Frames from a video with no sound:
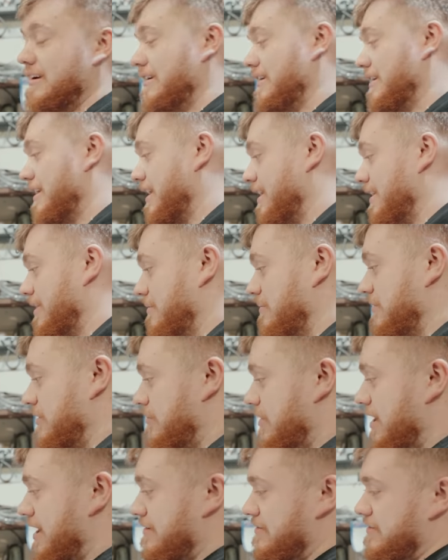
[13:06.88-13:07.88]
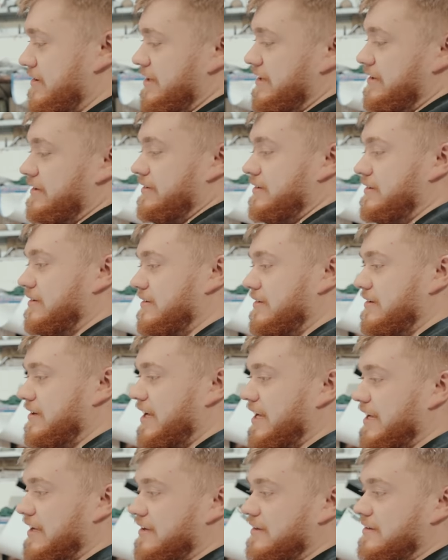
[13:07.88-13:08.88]
The main reason
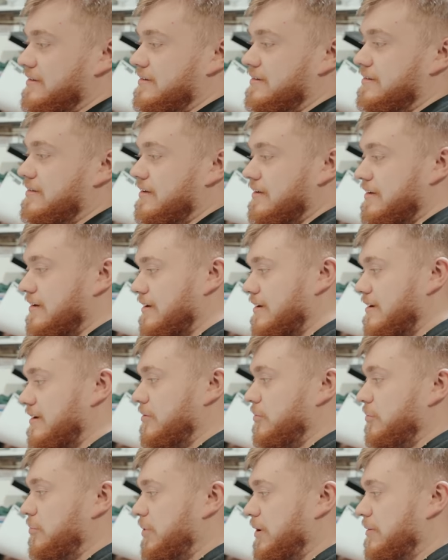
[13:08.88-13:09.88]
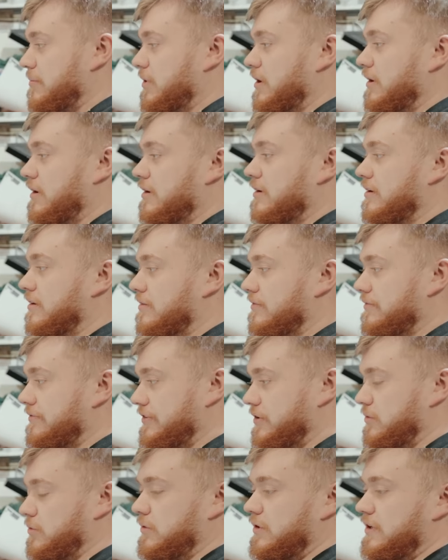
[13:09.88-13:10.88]
is a bit more
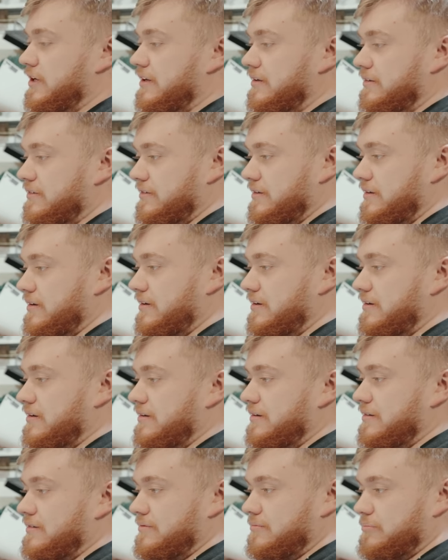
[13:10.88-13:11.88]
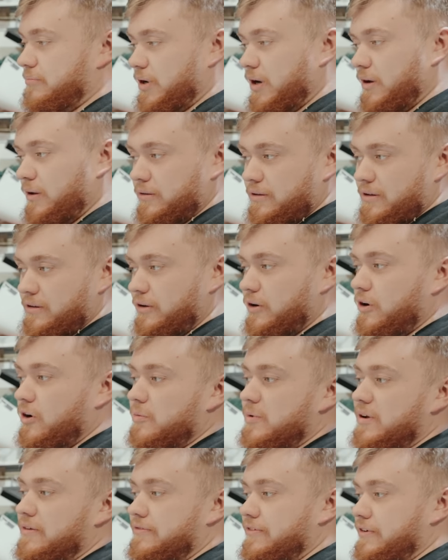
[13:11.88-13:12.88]
fuel in it, so Paul can go
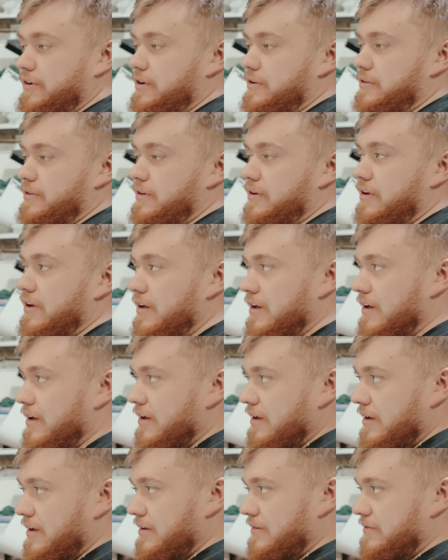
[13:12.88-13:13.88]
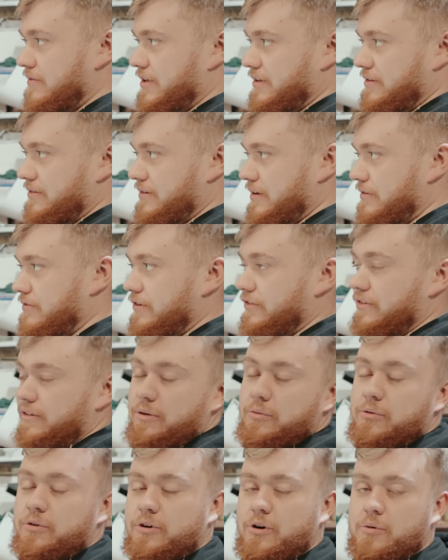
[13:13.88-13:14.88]
a bit further. This
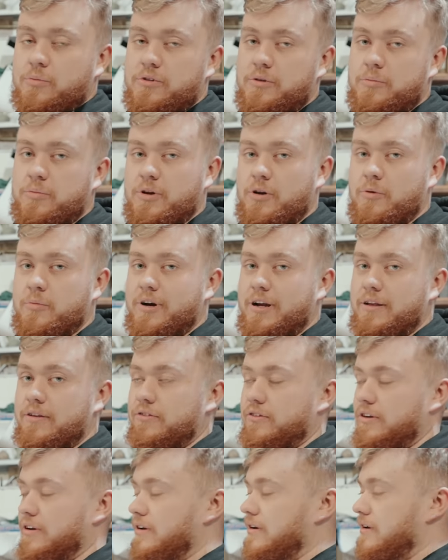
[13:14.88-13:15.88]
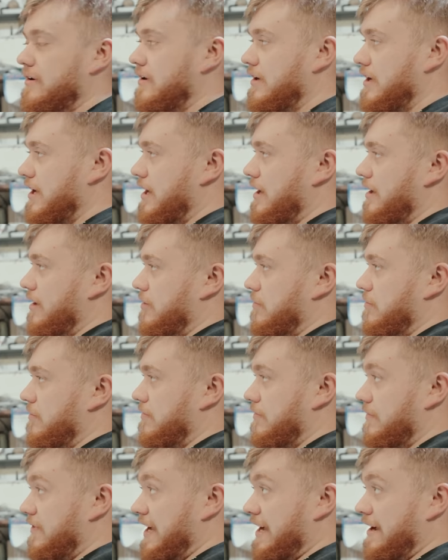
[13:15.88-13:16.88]
originally would have come with a Puma engine.
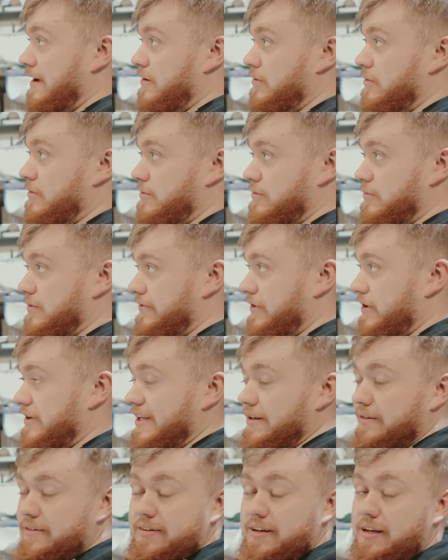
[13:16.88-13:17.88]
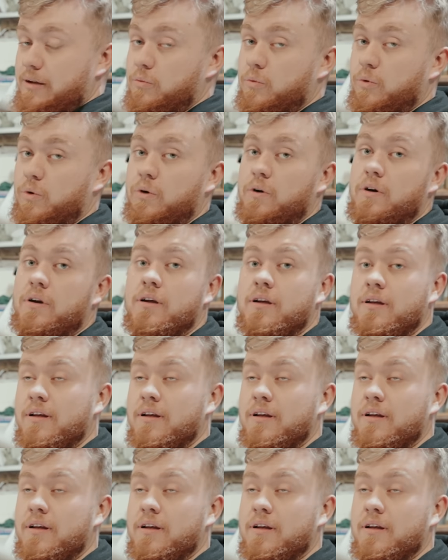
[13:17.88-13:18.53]
Now we've got an LT1,